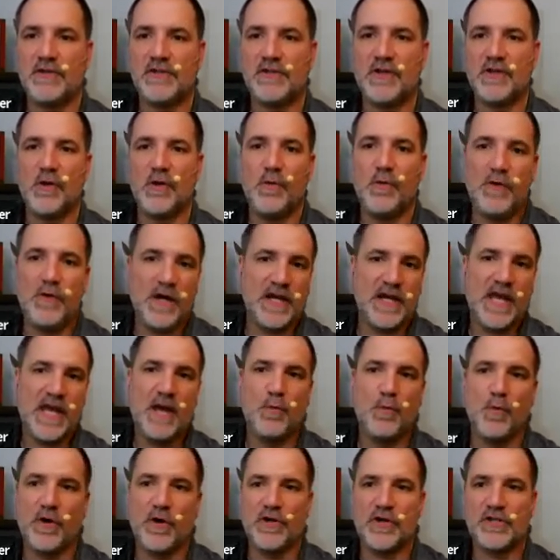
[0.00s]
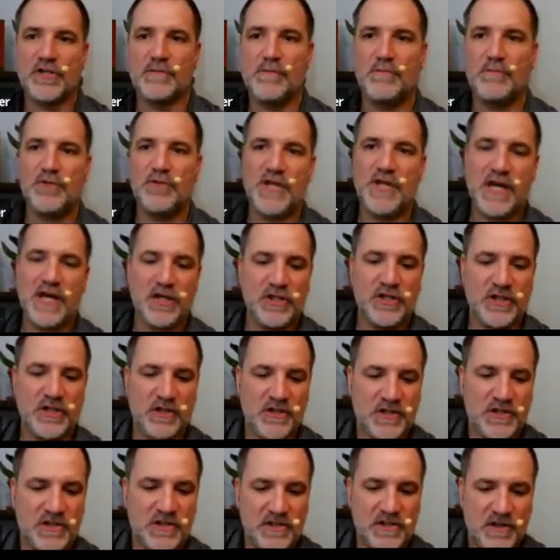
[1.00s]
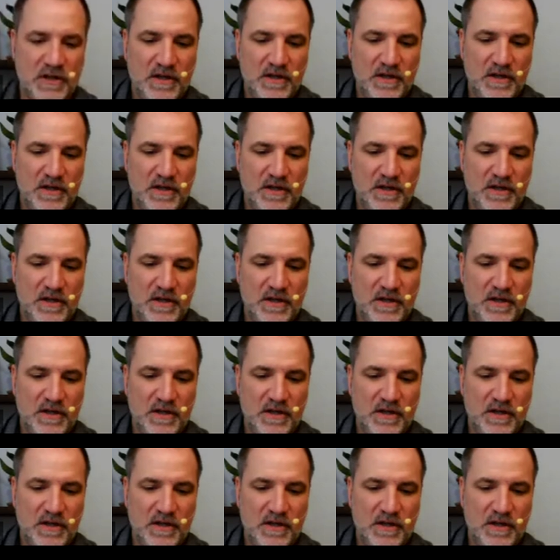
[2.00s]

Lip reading: So again, what are some objections?